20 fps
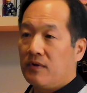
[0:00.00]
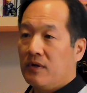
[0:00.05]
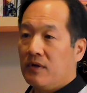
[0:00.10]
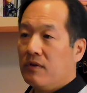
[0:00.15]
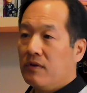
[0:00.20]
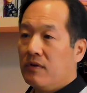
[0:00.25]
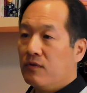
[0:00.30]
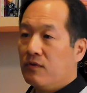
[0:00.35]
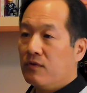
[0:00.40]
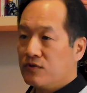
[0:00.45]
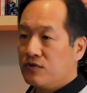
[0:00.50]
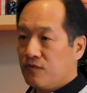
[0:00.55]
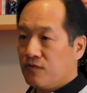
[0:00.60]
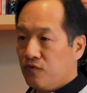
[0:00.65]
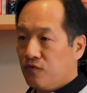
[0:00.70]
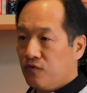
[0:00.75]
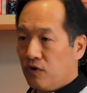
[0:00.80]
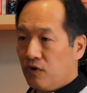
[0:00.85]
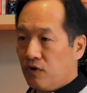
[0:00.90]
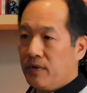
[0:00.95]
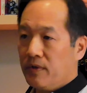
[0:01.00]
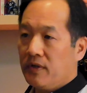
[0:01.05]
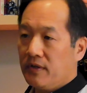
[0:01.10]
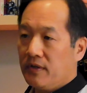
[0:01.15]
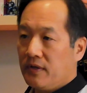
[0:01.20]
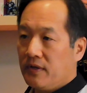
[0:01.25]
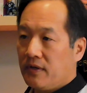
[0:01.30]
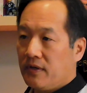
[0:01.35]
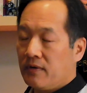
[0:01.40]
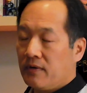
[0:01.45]
There's a formula
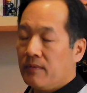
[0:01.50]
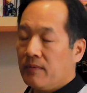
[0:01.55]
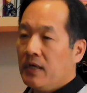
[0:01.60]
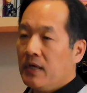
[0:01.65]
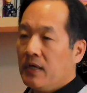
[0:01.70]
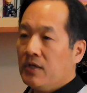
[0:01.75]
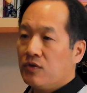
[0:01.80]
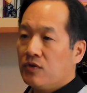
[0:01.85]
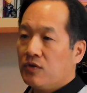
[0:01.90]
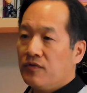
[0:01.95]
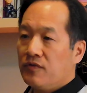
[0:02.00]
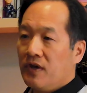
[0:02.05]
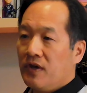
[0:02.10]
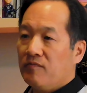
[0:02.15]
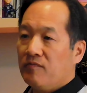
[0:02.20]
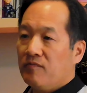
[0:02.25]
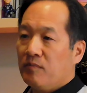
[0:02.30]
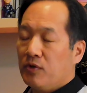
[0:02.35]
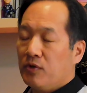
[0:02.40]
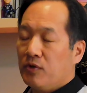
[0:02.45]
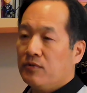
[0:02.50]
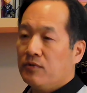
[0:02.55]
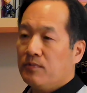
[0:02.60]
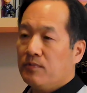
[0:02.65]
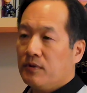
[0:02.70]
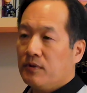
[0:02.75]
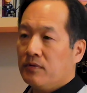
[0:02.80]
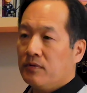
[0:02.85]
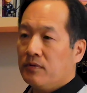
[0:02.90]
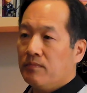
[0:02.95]
here. So if you have
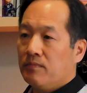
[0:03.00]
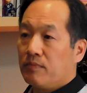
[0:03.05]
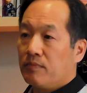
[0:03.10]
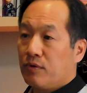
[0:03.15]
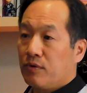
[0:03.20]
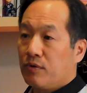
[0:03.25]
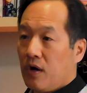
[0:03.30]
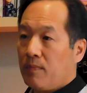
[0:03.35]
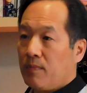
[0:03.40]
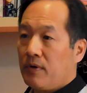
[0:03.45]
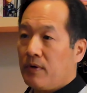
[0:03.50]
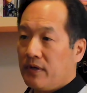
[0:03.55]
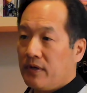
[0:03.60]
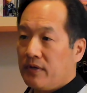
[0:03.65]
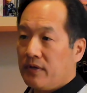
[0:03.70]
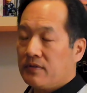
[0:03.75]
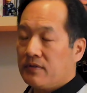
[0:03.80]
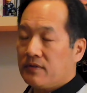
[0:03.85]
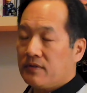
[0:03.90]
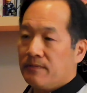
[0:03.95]
multiple properties,